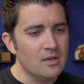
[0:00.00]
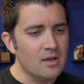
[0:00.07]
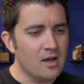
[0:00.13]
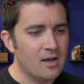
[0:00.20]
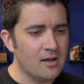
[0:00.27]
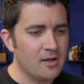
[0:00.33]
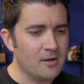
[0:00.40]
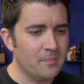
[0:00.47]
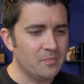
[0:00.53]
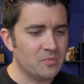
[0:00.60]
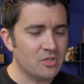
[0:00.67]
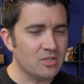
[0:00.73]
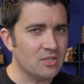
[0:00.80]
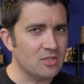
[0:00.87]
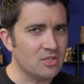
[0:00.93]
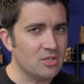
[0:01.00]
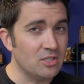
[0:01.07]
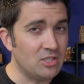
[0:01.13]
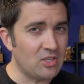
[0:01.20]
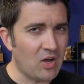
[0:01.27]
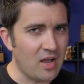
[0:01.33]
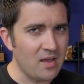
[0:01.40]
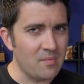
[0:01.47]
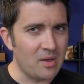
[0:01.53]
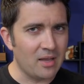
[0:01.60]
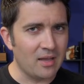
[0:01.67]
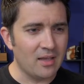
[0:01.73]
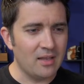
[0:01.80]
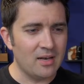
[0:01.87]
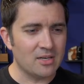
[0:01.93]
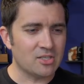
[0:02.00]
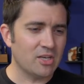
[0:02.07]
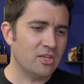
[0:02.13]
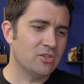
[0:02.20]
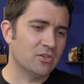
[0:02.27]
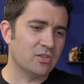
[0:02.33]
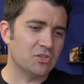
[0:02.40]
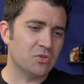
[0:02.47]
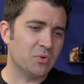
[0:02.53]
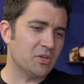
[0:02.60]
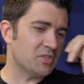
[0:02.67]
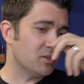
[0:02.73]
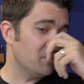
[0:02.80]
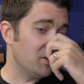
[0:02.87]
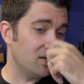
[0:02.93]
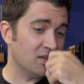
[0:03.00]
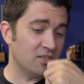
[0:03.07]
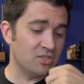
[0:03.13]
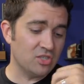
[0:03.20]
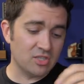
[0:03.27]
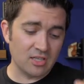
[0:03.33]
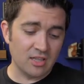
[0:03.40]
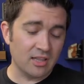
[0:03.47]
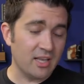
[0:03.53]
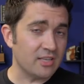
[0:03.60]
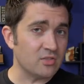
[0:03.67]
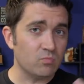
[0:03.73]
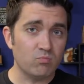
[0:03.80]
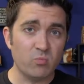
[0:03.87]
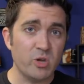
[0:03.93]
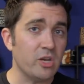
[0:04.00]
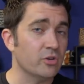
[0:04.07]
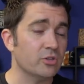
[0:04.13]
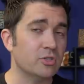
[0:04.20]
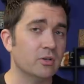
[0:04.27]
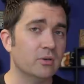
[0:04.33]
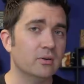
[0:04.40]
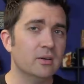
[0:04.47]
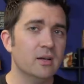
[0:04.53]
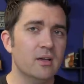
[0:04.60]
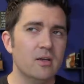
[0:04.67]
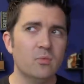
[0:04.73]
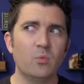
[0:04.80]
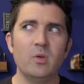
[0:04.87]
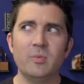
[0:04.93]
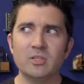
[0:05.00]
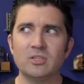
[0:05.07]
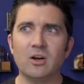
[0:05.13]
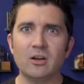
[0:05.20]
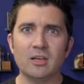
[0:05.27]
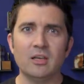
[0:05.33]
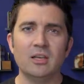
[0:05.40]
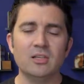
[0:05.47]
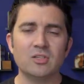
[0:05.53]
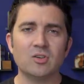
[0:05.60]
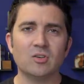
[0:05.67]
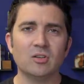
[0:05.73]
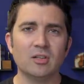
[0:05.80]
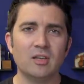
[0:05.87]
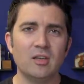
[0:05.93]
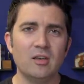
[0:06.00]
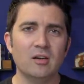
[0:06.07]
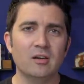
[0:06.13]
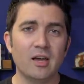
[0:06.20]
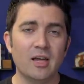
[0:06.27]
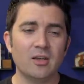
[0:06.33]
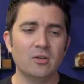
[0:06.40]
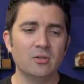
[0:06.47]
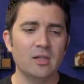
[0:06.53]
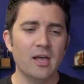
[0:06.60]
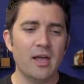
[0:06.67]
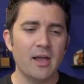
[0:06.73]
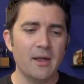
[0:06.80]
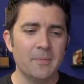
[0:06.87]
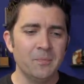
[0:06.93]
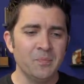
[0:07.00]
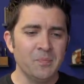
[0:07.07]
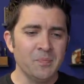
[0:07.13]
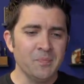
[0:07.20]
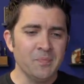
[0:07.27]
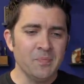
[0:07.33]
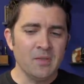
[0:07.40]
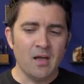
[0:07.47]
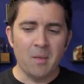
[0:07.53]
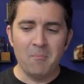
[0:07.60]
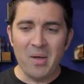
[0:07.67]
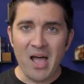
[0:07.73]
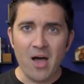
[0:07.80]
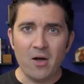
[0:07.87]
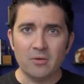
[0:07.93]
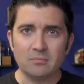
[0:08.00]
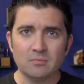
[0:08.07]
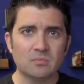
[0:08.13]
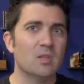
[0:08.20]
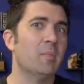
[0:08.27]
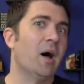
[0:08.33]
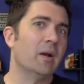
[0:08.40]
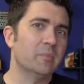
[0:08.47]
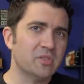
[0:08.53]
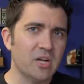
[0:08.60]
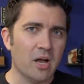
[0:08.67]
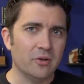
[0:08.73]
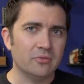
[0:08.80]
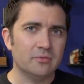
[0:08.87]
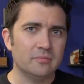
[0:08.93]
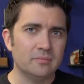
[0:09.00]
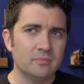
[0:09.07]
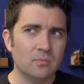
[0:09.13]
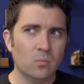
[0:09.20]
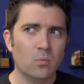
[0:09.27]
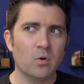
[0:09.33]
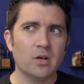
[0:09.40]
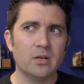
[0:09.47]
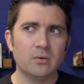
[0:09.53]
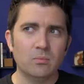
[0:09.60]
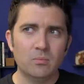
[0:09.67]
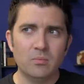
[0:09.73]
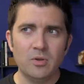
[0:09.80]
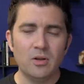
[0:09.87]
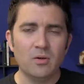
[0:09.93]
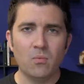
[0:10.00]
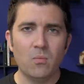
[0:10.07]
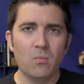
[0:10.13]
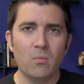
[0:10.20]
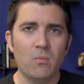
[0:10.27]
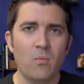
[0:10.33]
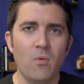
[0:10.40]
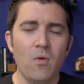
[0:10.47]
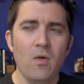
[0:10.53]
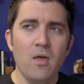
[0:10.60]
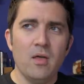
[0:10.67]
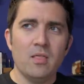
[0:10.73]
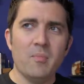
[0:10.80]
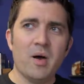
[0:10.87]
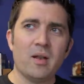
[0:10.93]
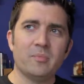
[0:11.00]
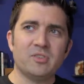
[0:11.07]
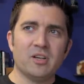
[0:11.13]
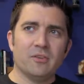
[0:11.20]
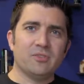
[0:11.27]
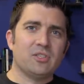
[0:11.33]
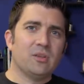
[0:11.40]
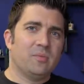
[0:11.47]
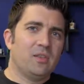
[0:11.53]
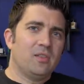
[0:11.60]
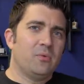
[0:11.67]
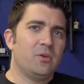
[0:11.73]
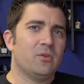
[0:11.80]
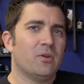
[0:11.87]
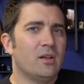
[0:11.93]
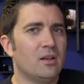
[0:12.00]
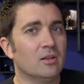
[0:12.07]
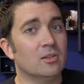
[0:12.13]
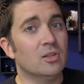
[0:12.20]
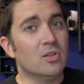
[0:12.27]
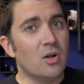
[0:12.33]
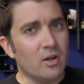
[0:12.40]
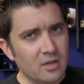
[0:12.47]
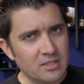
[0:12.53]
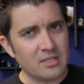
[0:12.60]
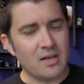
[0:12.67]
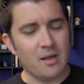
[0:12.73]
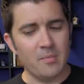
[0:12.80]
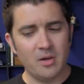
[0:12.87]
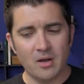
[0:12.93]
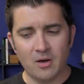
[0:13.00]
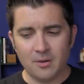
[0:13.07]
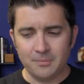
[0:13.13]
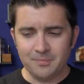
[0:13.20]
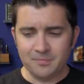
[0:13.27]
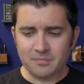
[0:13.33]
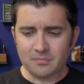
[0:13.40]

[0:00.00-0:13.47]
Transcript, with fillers: Um, so this is good timing. And actually I took this question because just in the last week or two, we've been talking internally here at Goulet about the bottom shelf. What, you know, the bottom shelf is something that we created a long time ago.